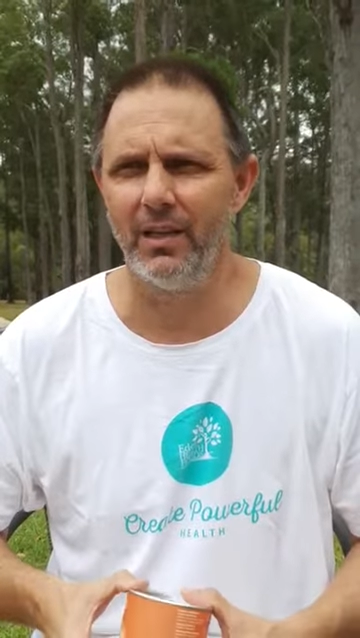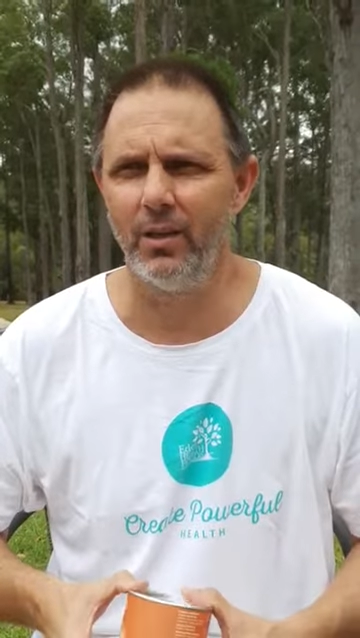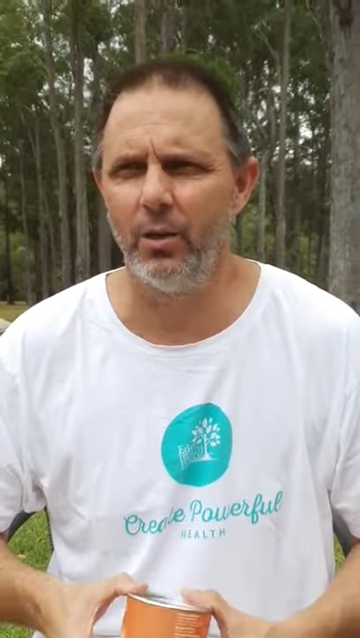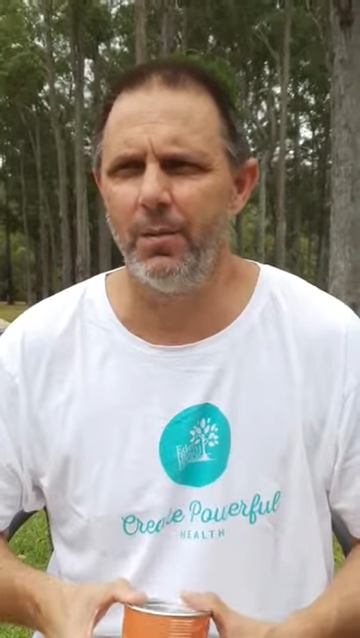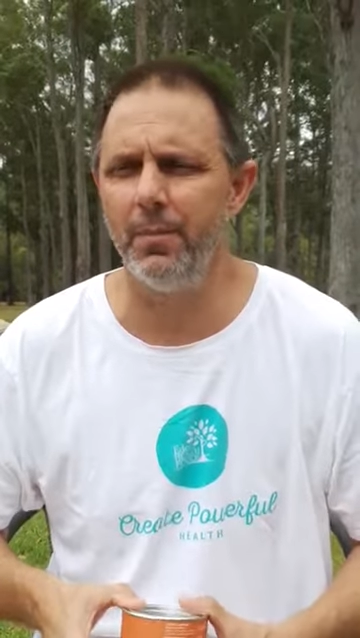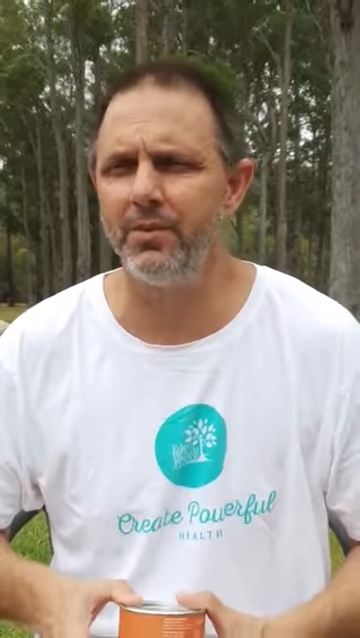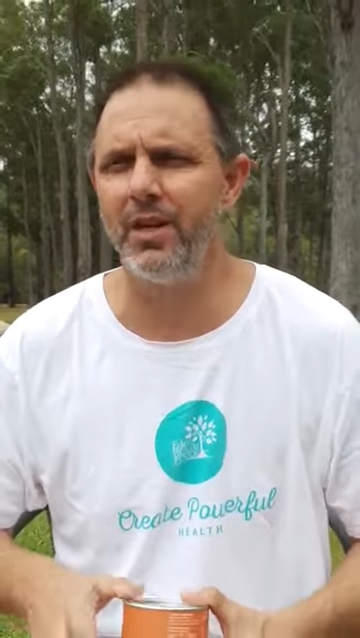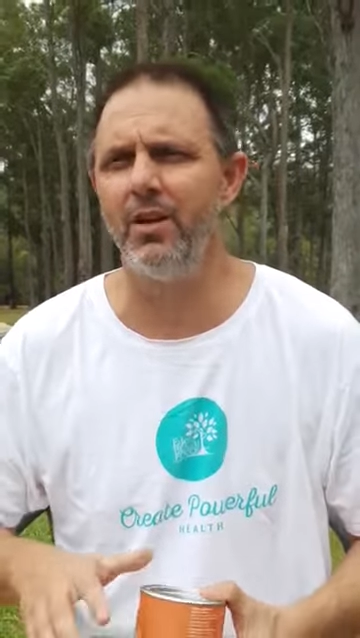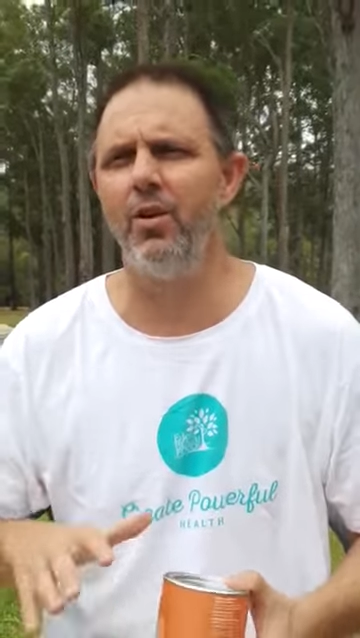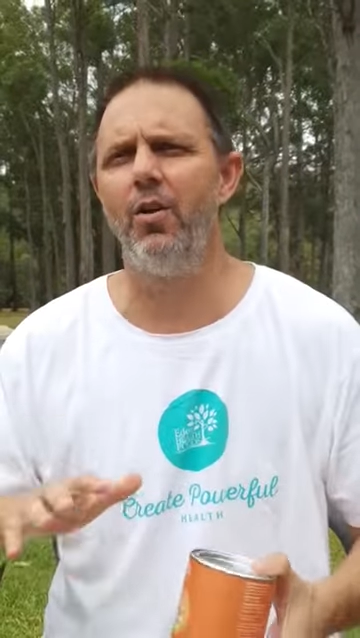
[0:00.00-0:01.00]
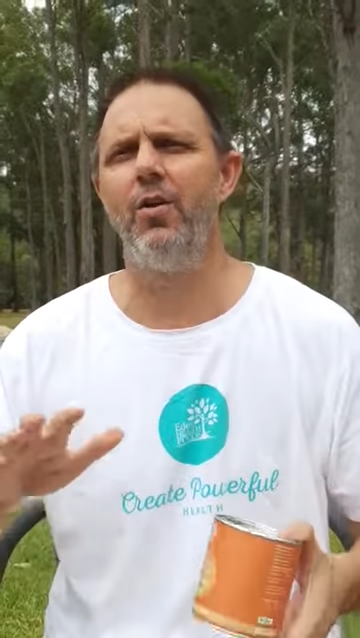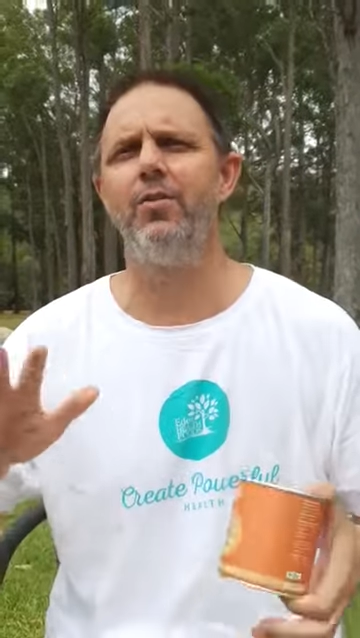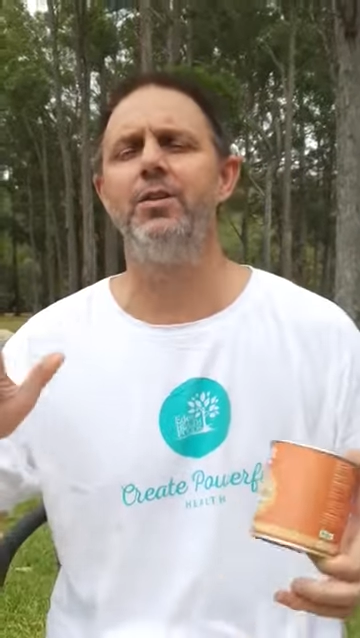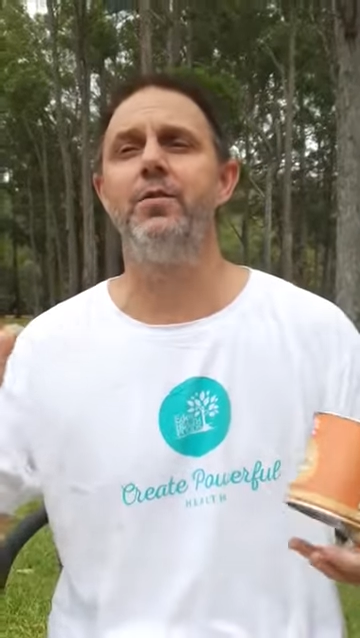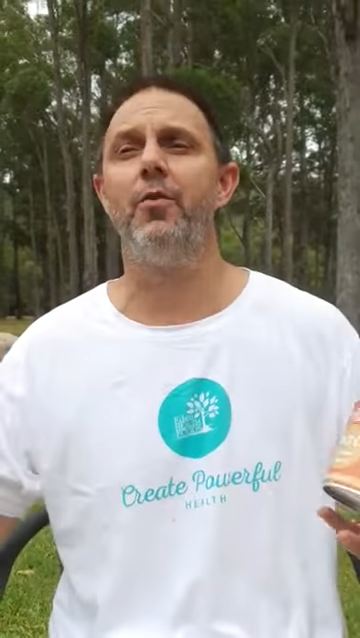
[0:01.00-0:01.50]
And a lot of people are saying, oh,
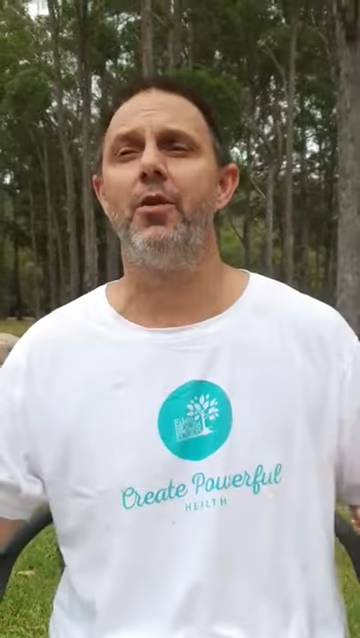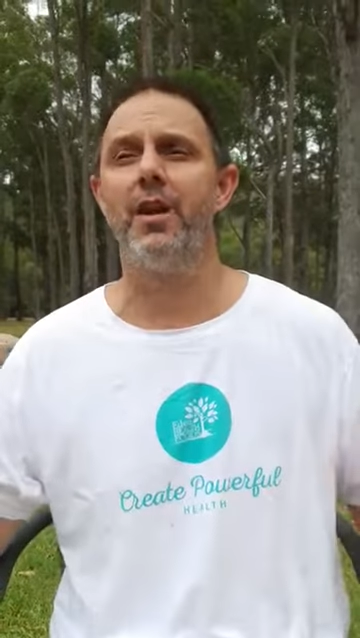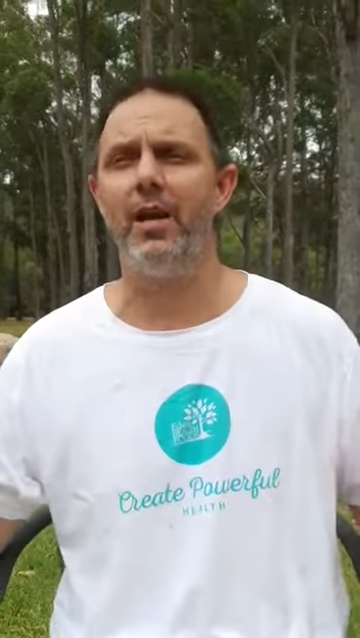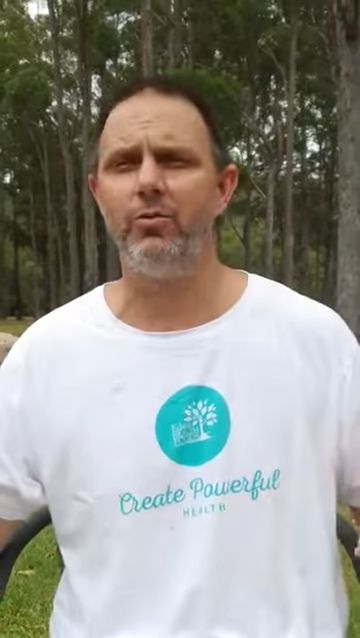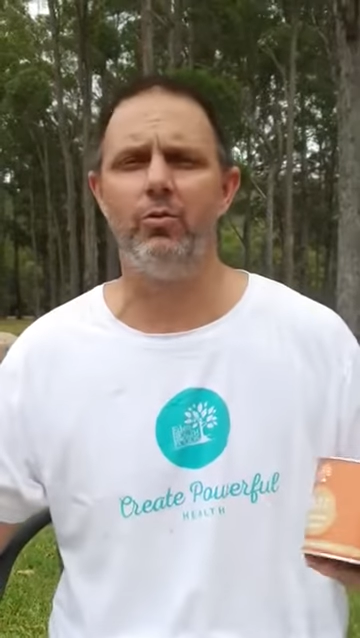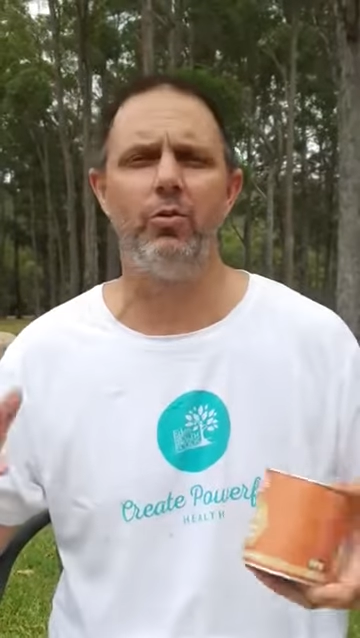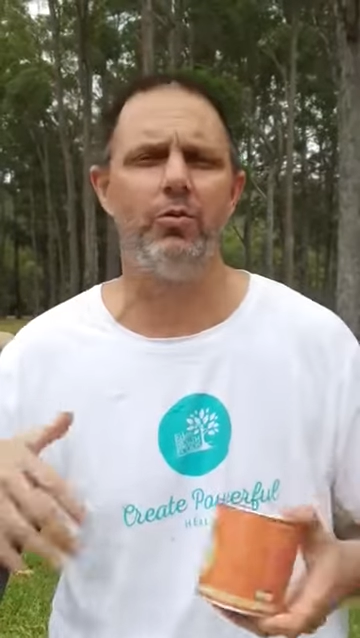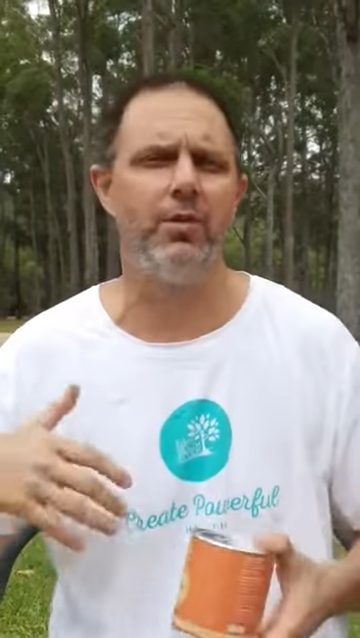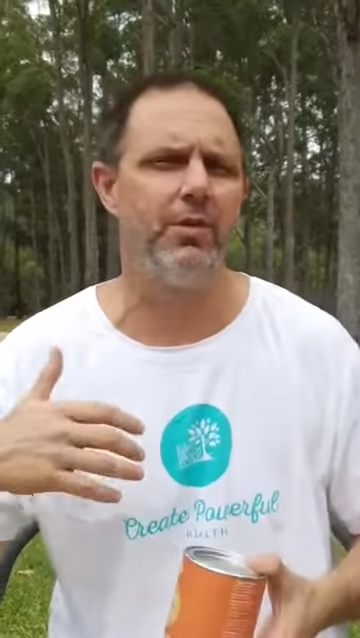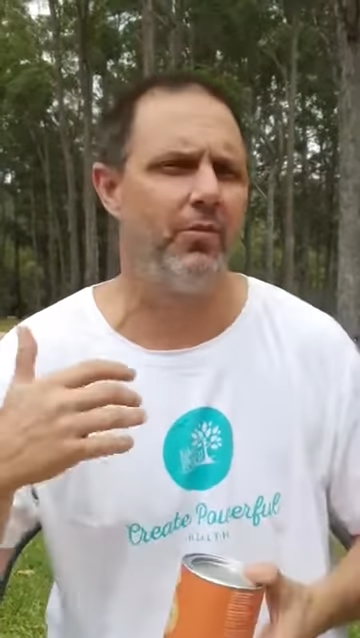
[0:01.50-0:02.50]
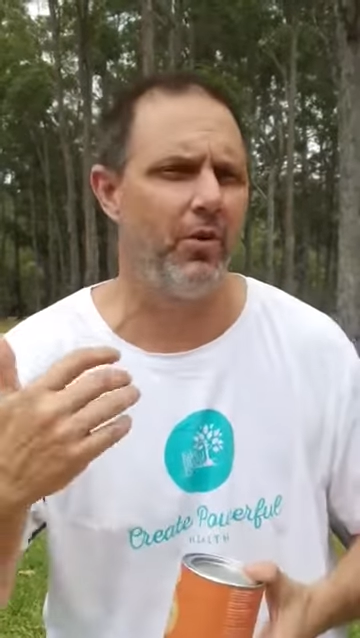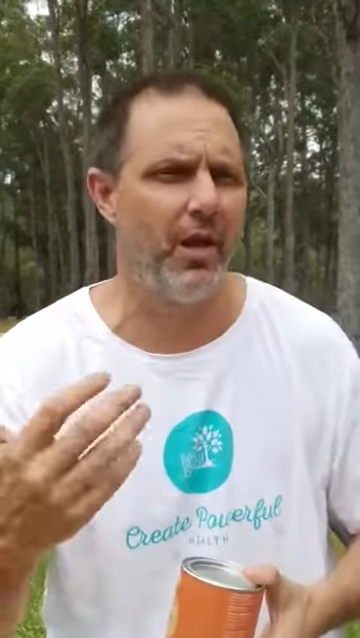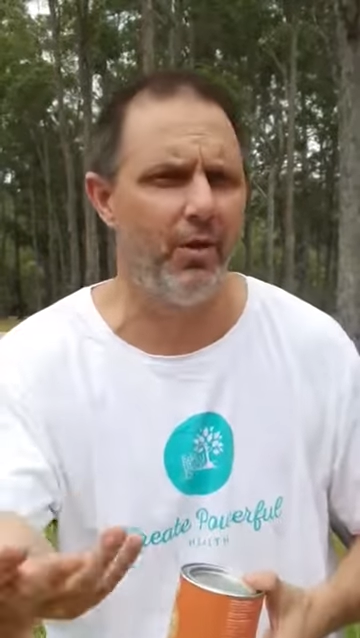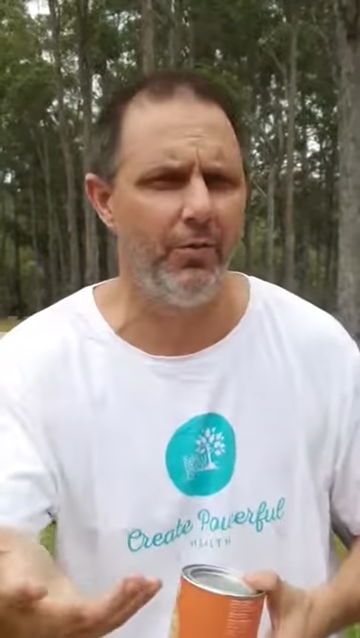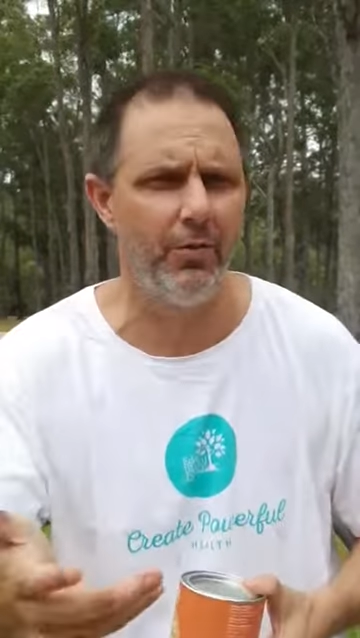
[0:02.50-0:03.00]
these are very natural, or these are very
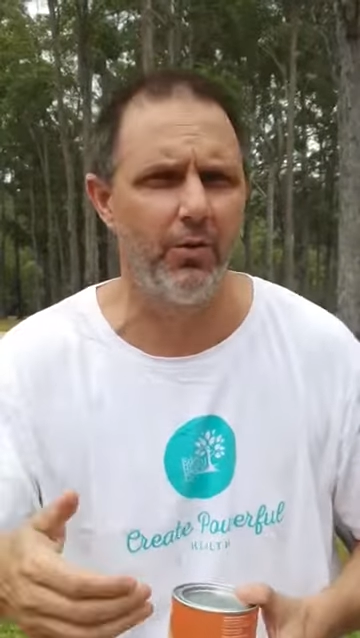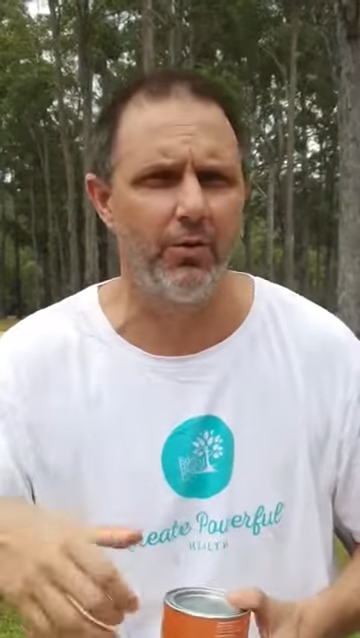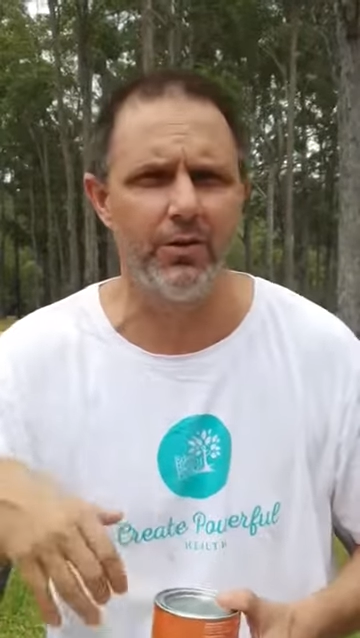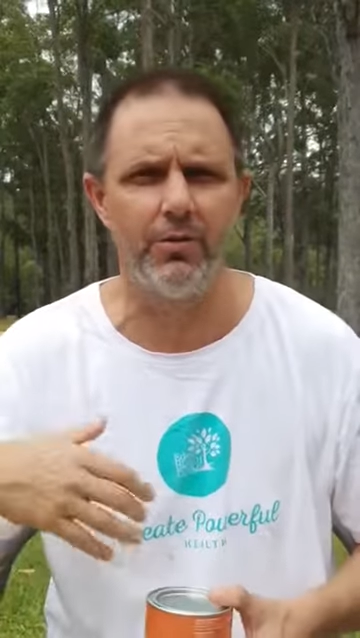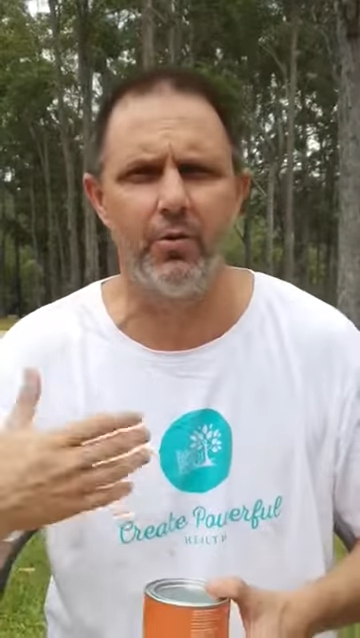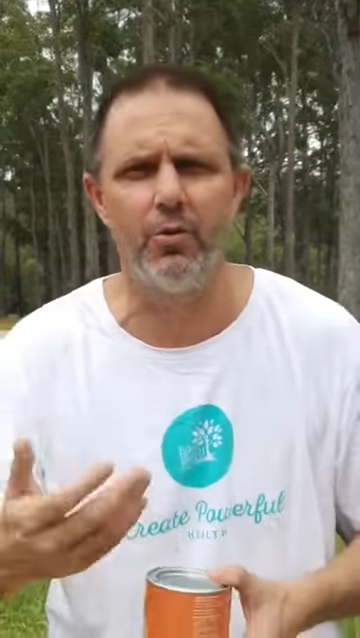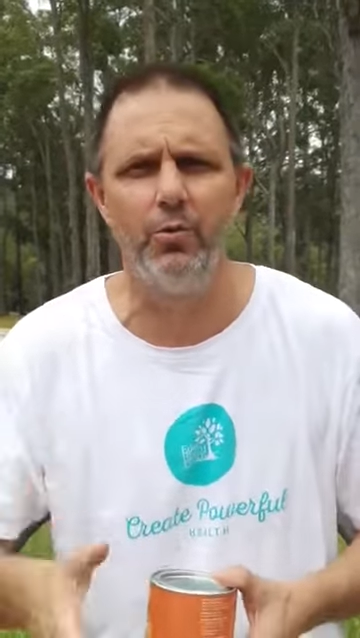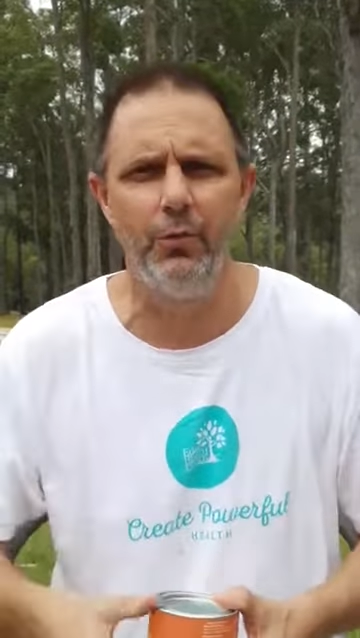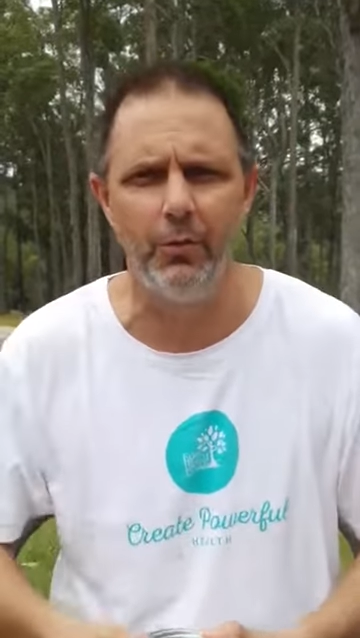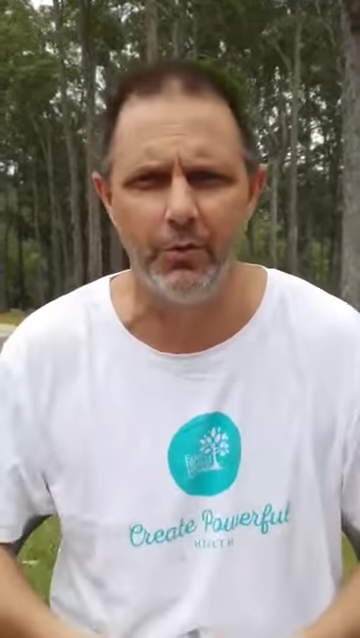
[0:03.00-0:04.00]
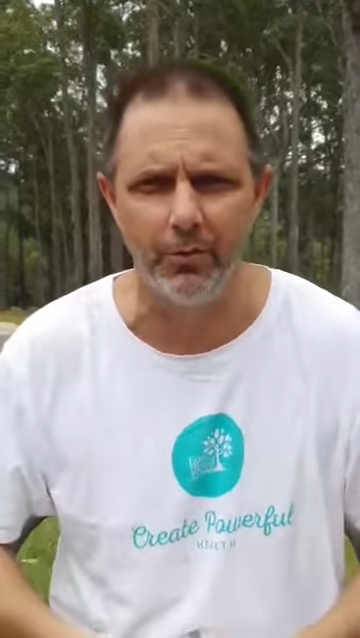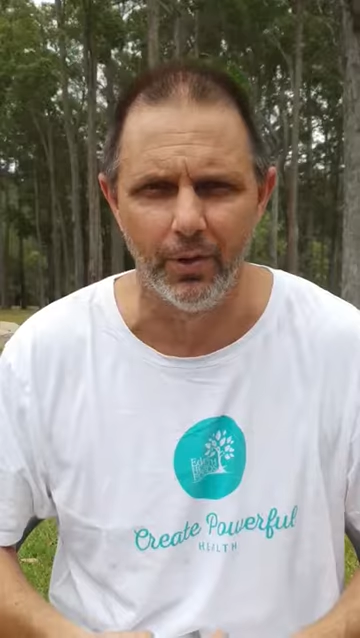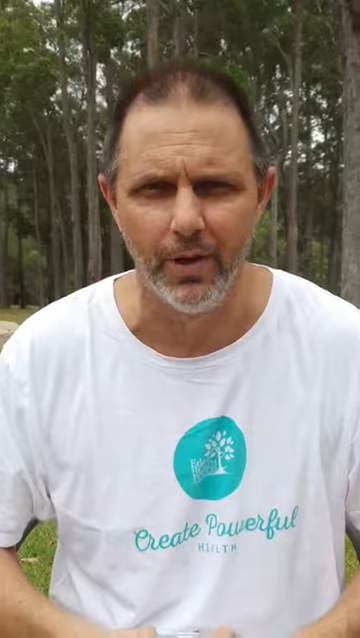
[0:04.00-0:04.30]
healthy, or these are very good for you.